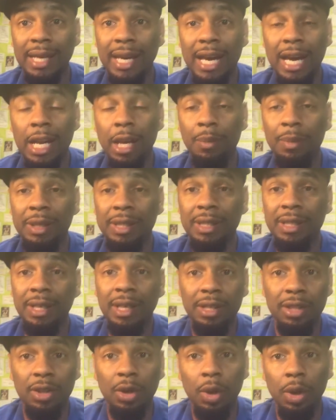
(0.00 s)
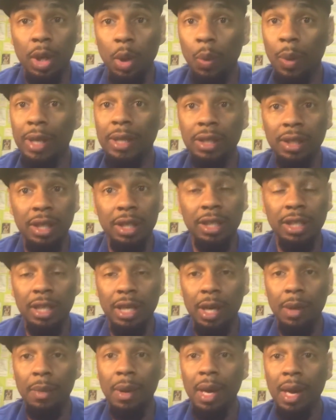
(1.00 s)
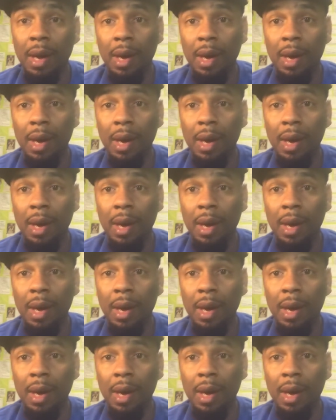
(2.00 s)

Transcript: I got up at 6:30, went to the gym,